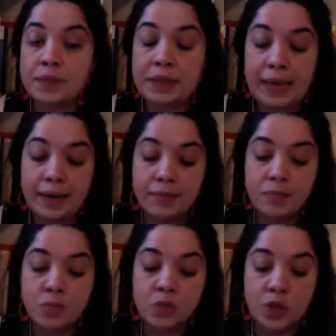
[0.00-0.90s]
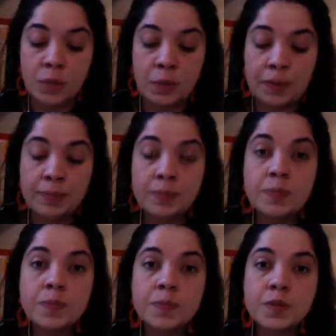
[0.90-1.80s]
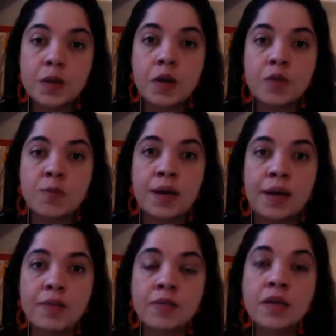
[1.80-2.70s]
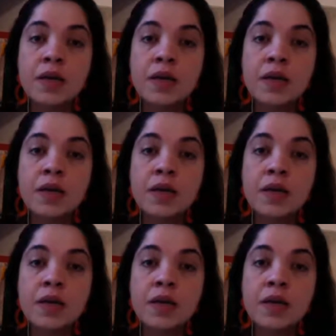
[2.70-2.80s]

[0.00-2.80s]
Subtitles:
Yeah, shame on me. Start of my life.